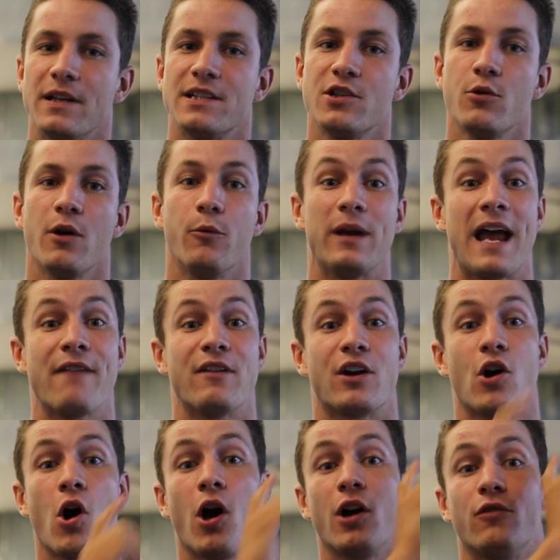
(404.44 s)
into it, we have a
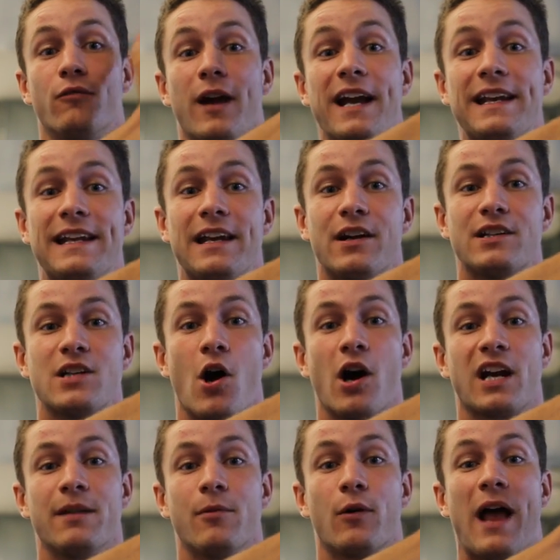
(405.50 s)
card right here
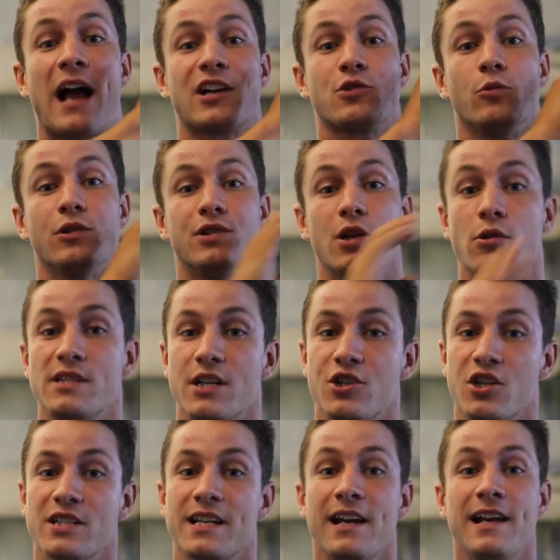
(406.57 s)
talking about actual
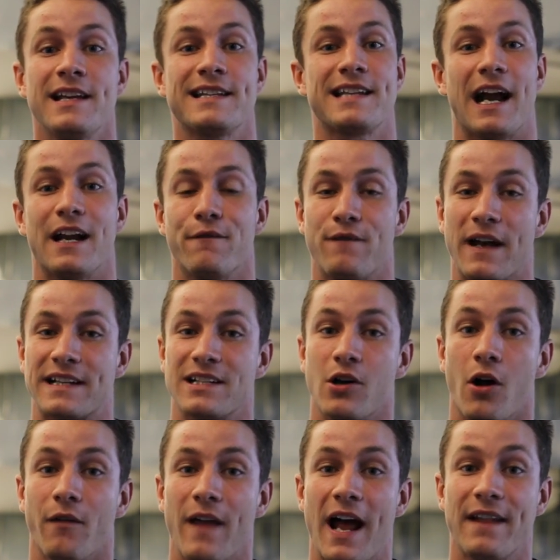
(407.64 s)
dosages, side effects, and
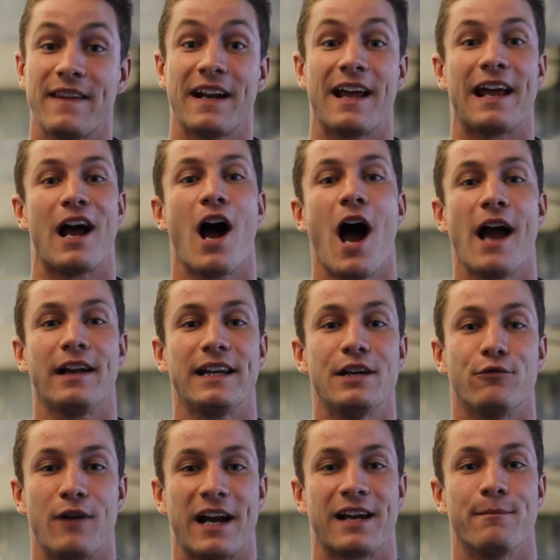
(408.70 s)
all that that I
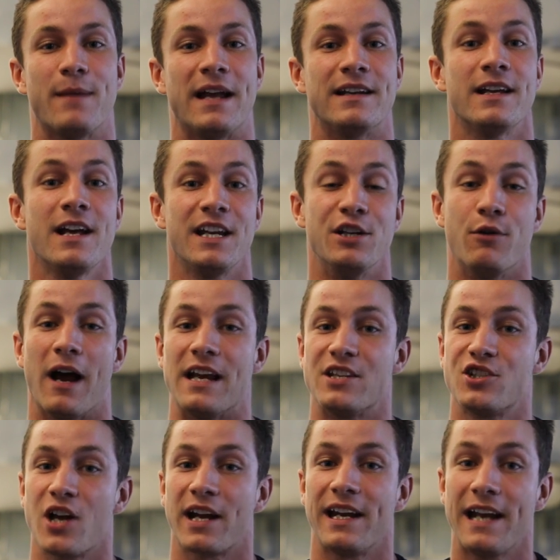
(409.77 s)
highly recommend you
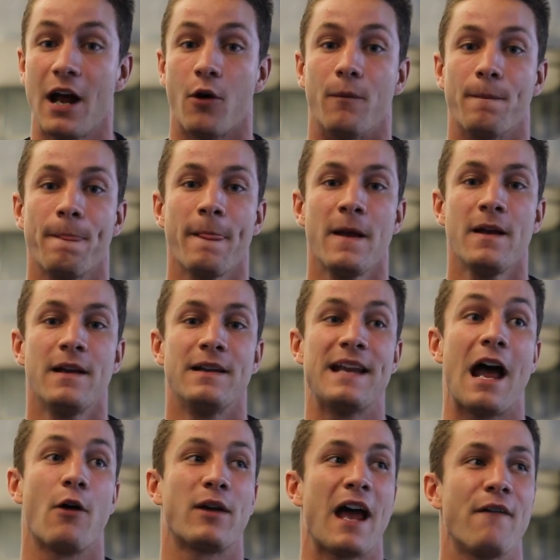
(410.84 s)
guys checking out.
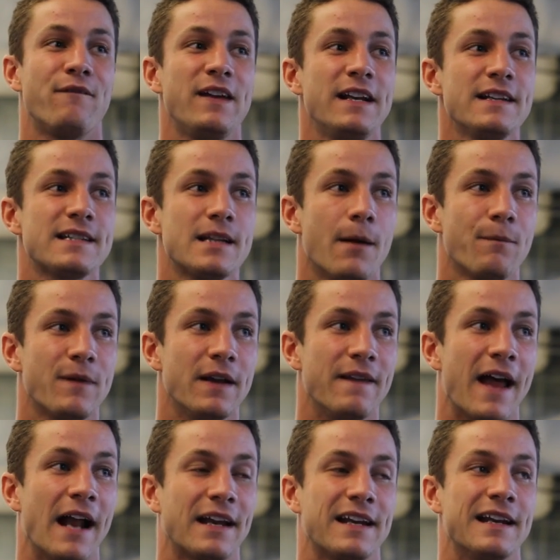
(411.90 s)
Now, caffeine is something
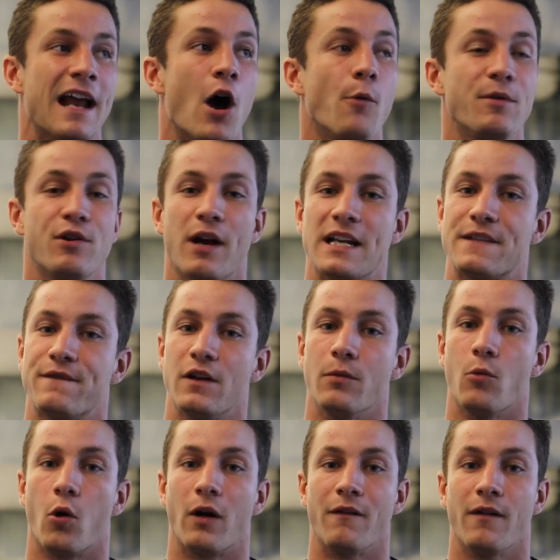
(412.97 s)
that can help you guys feel
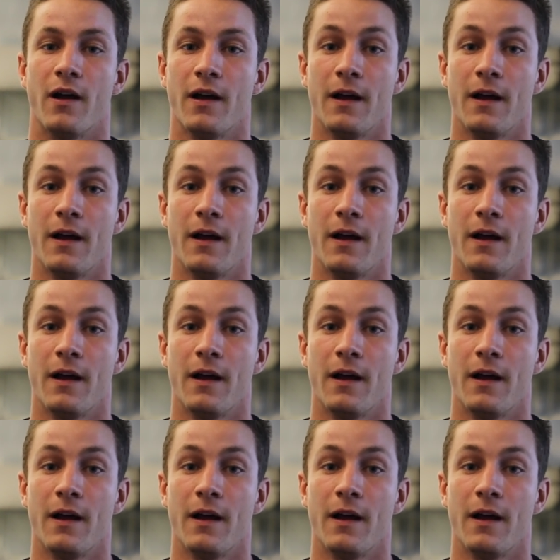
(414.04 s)
more